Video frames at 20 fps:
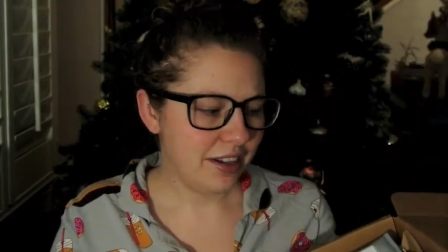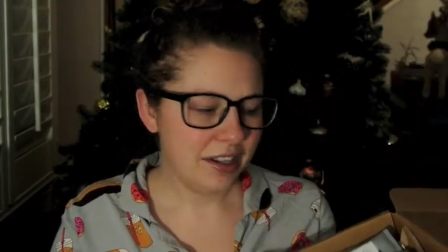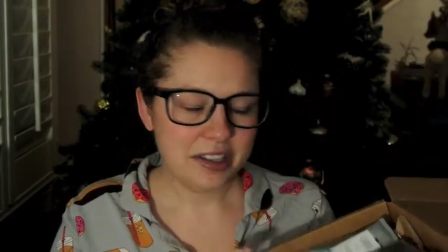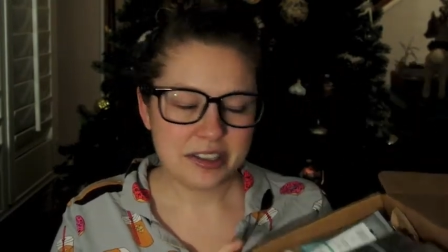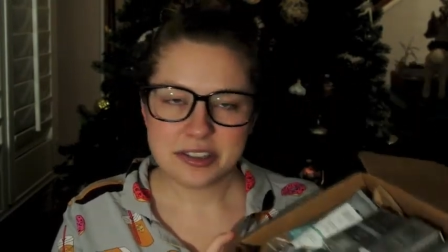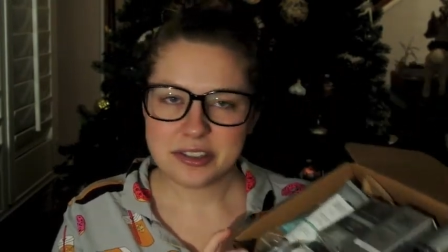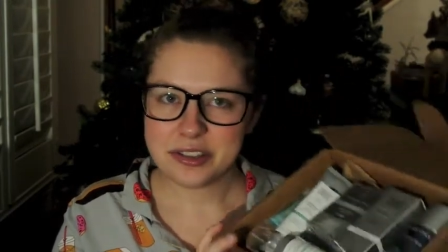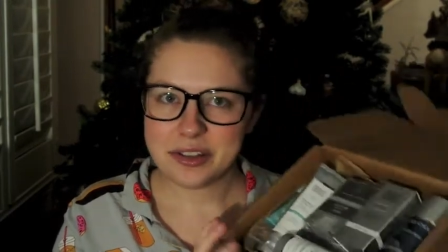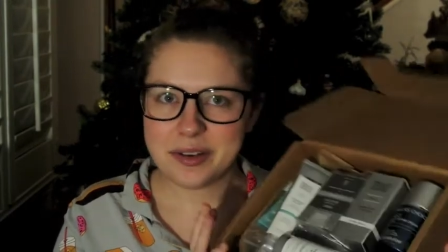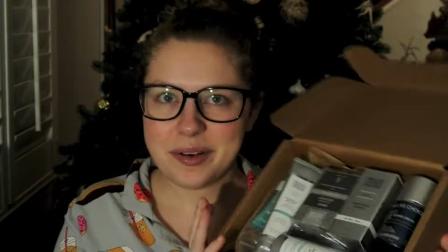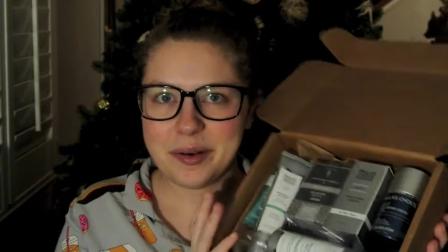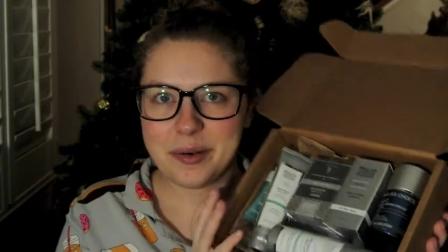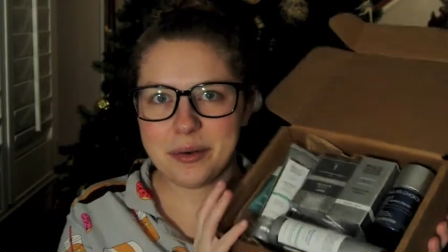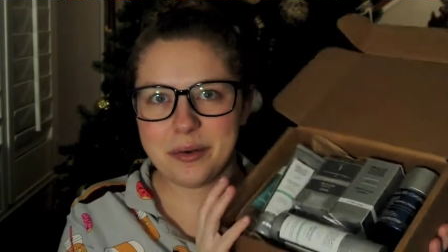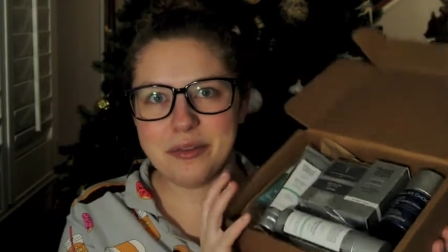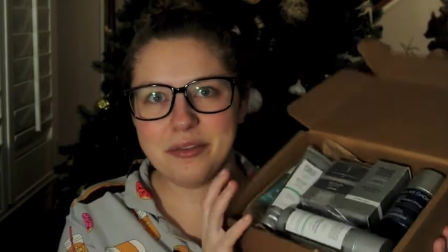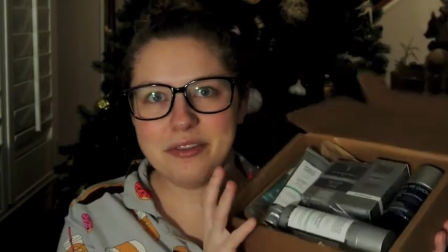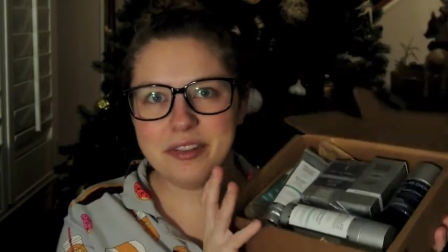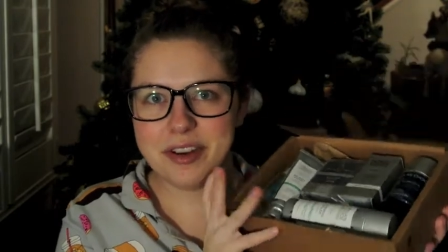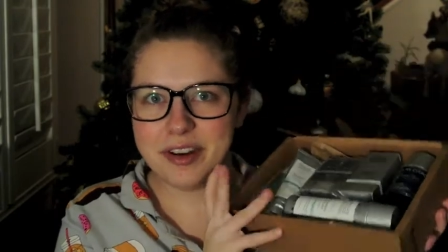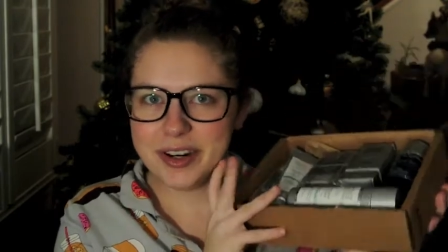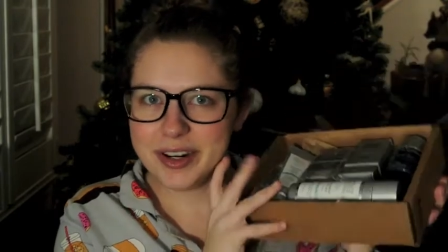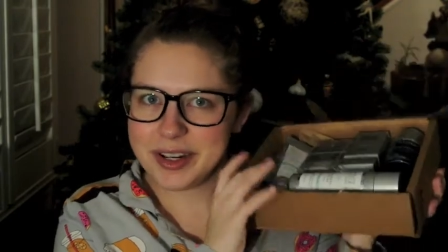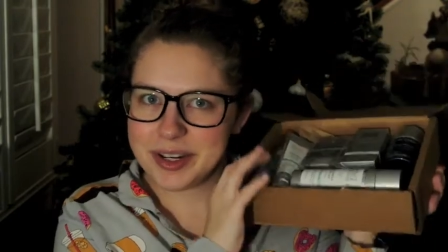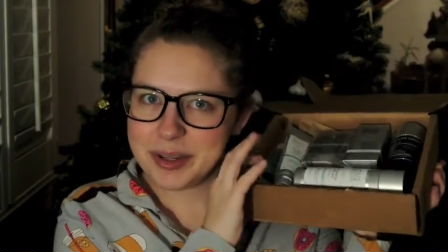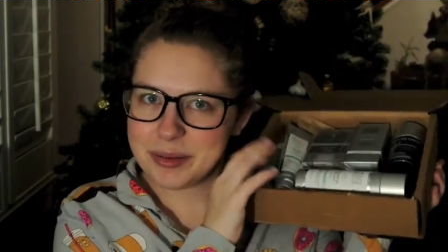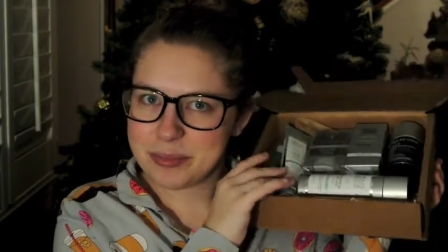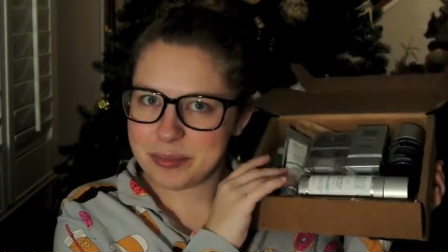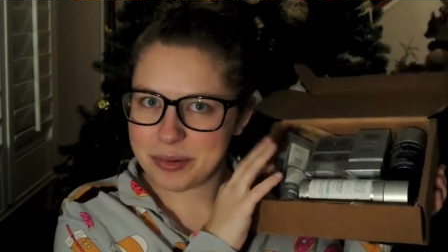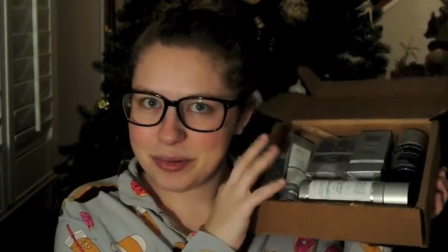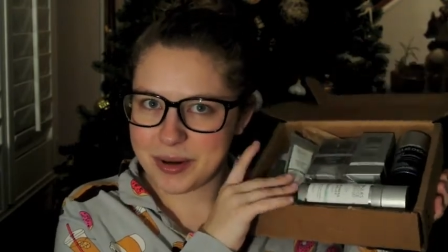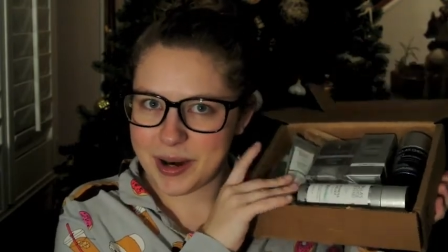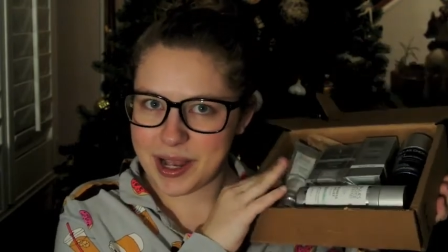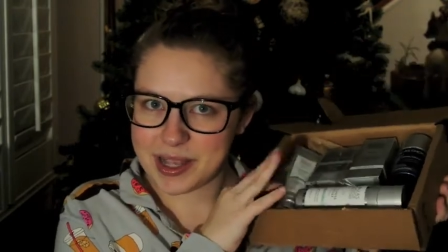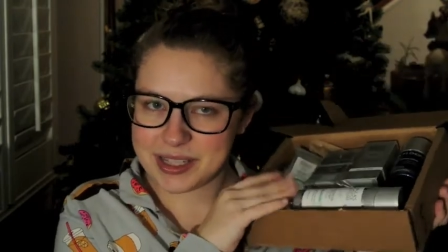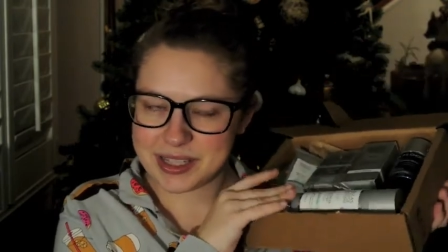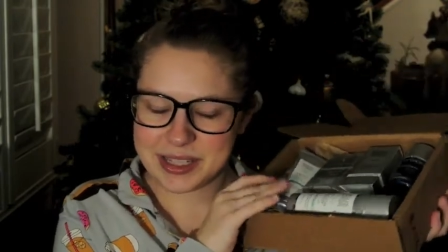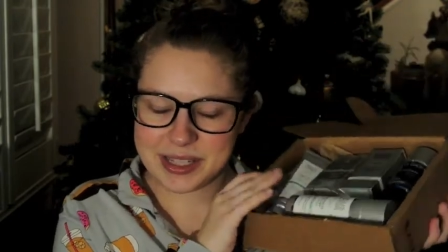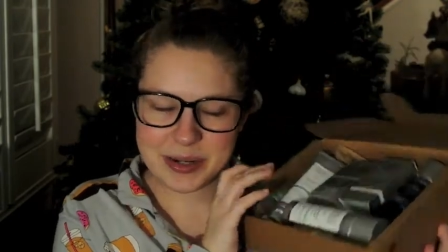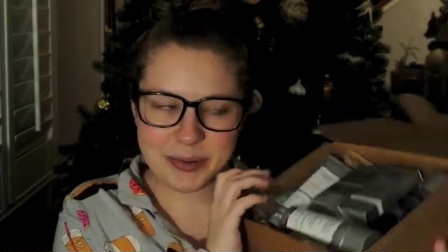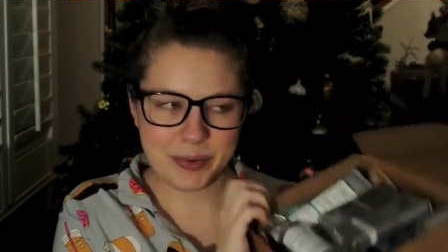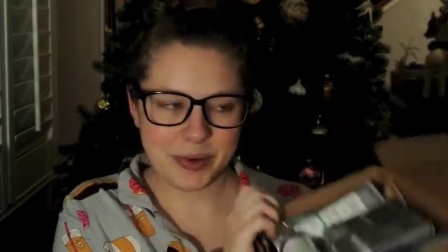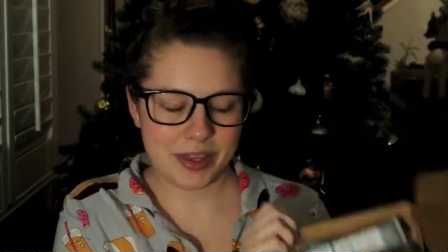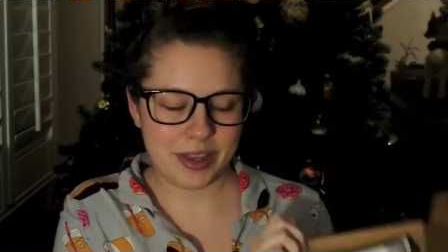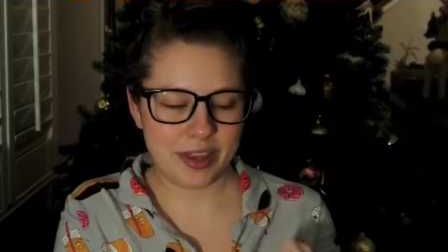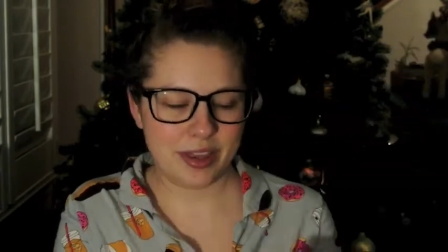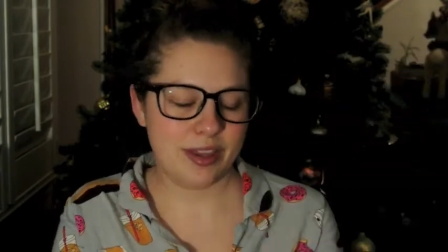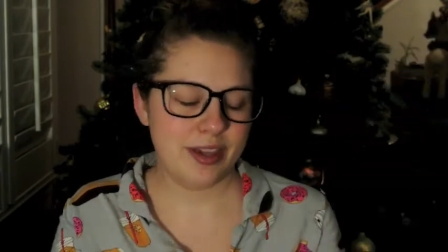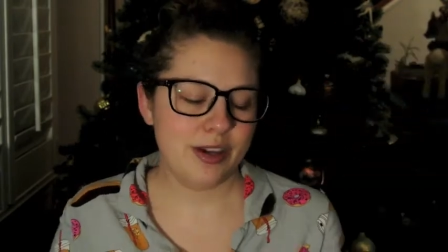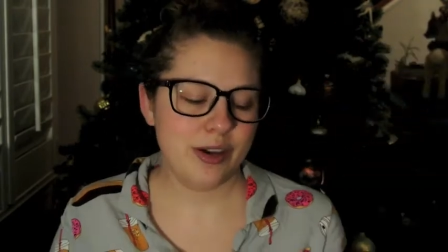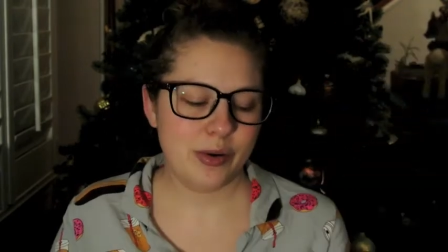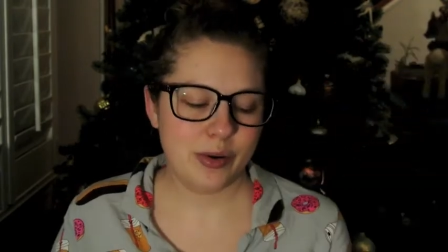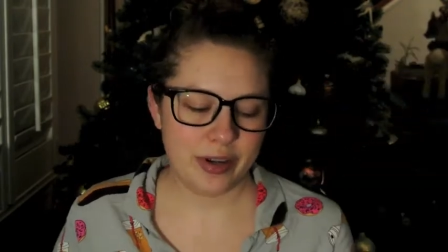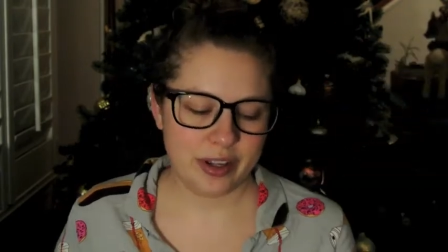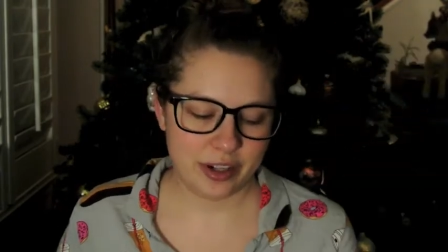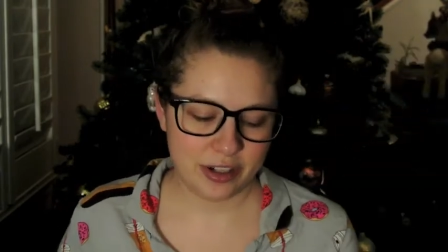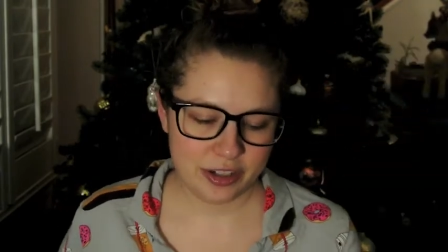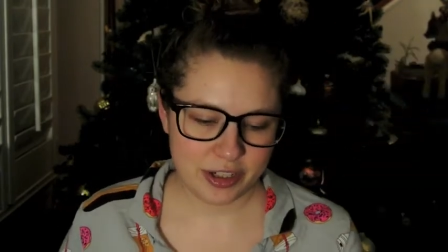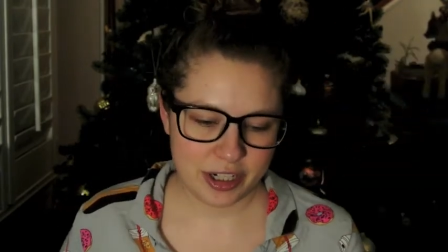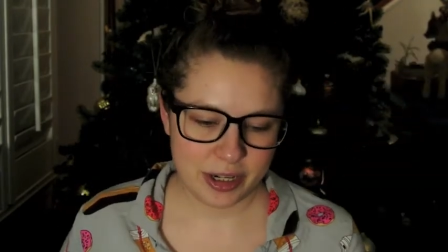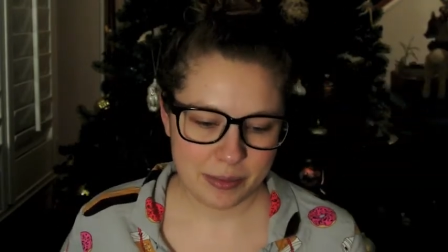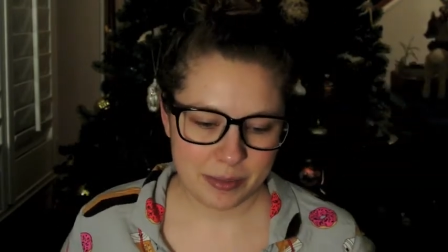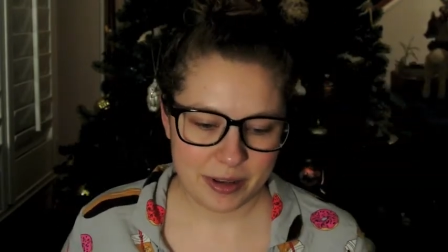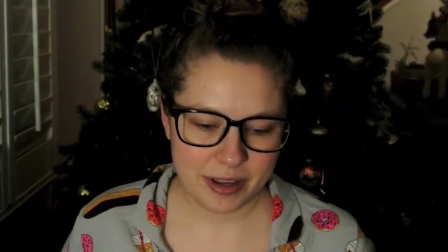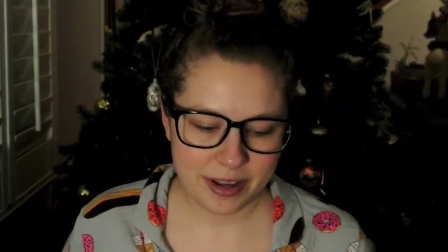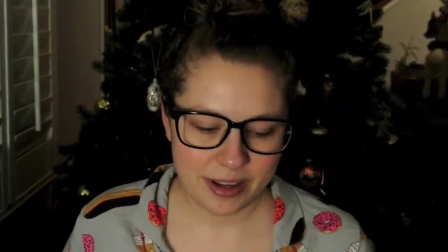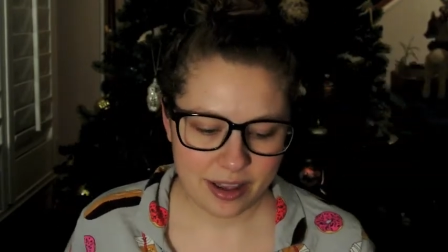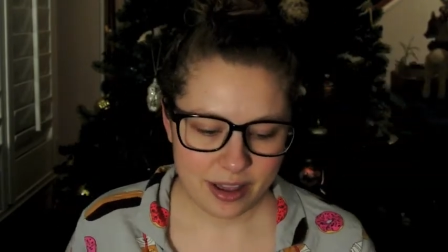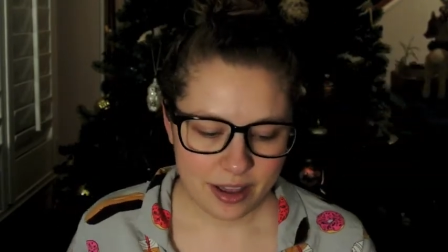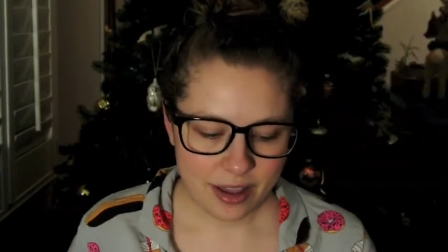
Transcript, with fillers: So very impressed with the quick shipping.